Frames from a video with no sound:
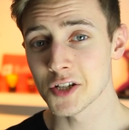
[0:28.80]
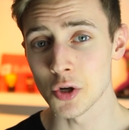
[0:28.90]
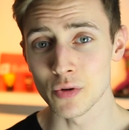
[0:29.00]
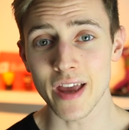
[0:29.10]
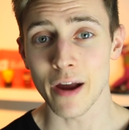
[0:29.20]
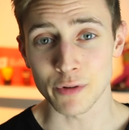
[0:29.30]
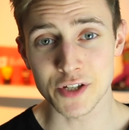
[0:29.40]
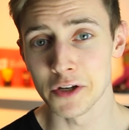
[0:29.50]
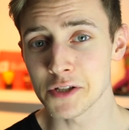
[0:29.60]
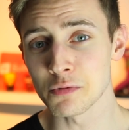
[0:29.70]
So yeah,
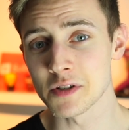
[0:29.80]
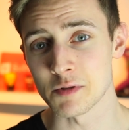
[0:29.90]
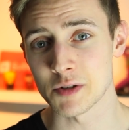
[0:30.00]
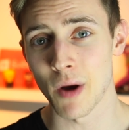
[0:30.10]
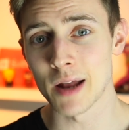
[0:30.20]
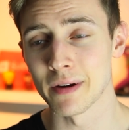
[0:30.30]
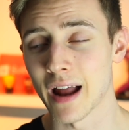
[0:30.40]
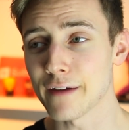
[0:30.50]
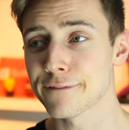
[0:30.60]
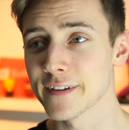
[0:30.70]
returning to Ultimate Spider-Man,
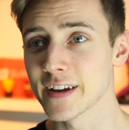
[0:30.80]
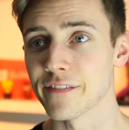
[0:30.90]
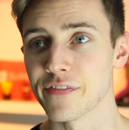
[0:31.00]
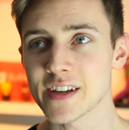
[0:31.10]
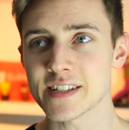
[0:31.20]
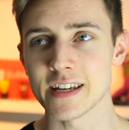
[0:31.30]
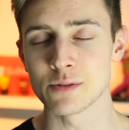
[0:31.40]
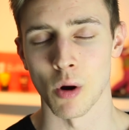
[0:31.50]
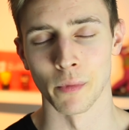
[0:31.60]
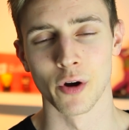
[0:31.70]
I think this is
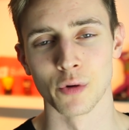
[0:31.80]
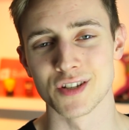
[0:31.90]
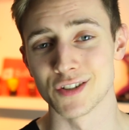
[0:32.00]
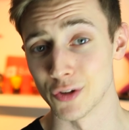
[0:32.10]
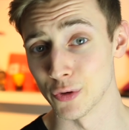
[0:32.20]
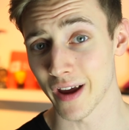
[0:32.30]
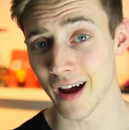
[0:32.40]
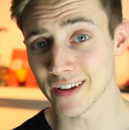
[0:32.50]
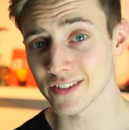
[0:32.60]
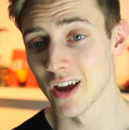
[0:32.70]
what we're going to do,
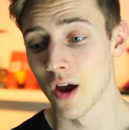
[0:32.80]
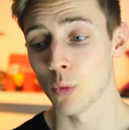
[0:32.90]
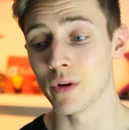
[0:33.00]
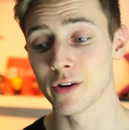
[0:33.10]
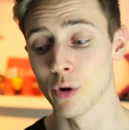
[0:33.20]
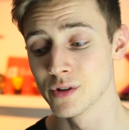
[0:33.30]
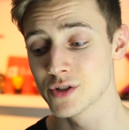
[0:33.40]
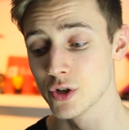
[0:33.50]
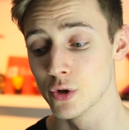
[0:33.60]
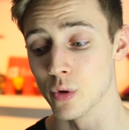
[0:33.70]
guys. We are going
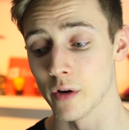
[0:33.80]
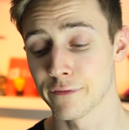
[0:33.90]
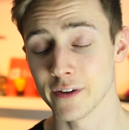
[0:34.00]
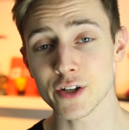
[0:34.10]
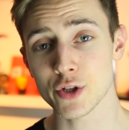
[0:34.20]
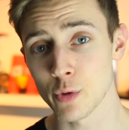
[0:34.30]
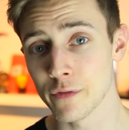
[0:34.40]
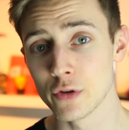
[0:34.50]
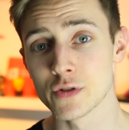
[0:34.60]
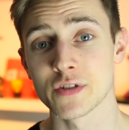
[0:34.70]
to finish the
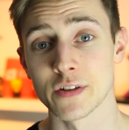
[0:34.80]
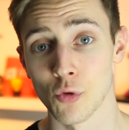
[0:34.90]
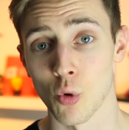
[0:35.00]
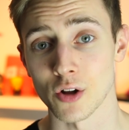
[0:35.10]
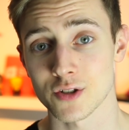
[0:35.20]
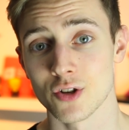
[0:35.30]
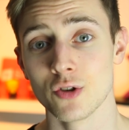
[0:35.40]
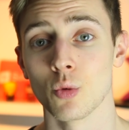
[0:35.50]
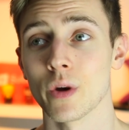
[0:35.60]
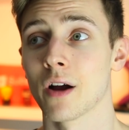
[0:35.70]
reviews of Civil War
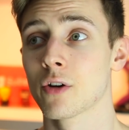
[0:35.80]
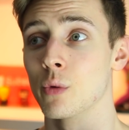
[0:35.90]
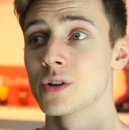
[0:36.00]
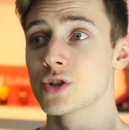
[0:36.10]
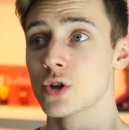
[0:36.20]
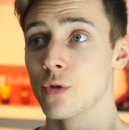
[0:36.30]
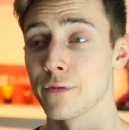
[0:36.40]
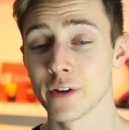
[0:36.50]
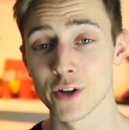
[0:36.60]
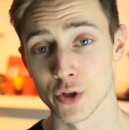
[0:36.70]
2. We are going to
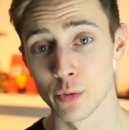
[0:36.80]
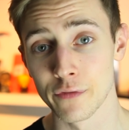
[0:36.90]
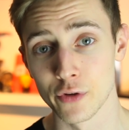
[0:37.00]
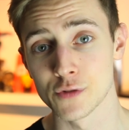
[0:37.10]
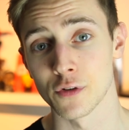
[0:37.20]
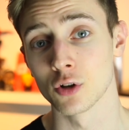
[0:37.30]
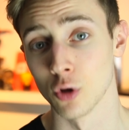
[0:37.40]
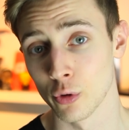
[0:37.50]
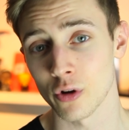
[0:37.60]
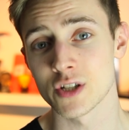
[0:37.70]
finish the reviews for
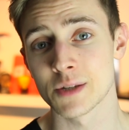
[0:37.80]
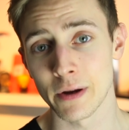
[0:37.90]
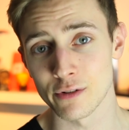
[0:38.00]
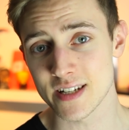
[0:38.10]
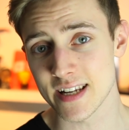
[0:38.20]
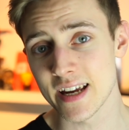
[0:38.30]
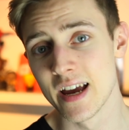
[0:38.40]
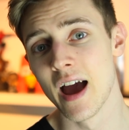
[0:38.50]
Clone Conspiracy.